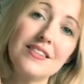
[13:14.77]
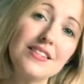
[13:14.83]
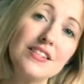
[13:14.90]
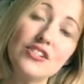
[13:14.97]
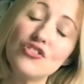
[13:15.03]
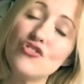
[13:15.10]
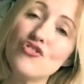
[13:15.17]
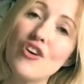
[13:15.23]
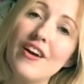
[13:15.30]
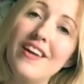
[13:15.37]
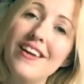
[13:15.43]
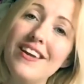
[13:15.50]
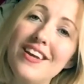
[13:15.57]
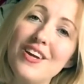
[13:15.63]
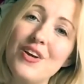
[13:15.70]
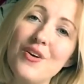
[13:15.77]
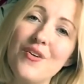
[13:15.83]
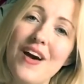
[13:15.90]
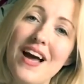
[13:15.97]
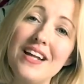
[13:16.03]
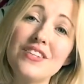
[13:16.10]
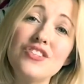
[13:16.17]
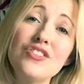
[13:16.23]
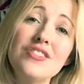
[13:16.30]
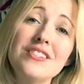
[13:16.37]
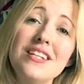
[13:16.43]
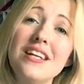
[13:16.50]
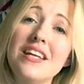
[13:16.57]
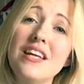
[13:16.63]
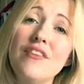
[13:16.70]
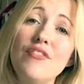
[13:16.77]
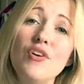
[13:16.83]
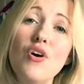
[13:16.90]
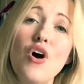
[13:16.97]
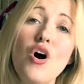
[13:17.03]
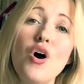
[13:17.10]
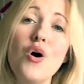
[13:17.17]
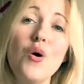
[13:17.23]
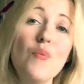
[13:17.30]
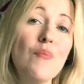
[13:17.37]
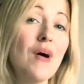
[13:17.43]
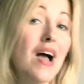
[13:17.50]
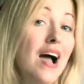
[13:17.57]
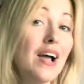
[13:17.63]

destroying you, and just to give you hope.